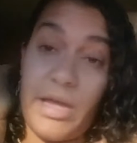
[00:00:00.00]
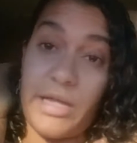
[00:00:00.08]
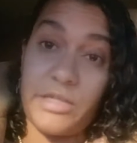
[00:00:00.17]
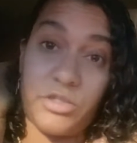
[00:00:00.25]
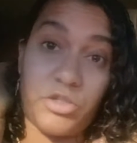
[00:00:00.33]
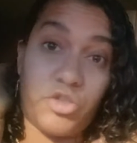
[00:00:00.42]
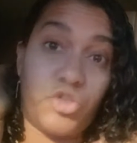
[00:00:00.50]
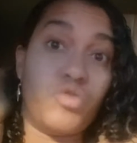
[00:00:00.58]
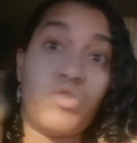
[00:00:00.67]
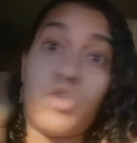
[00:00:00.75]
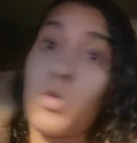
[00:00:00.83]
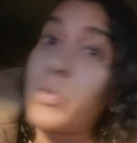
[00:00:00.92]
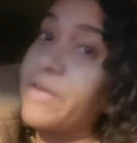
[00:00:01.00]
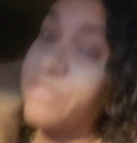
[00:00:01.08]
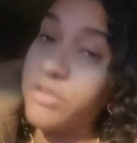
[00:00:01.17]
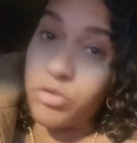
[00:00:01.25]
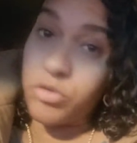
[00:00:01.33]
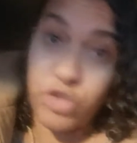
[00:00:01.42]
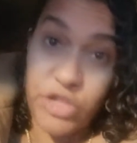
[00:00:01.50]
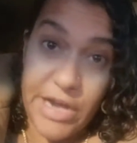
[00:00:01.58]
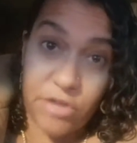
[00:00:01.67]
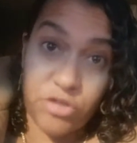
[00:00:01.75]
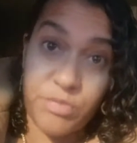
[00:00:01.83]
answers. You don't have to lose your house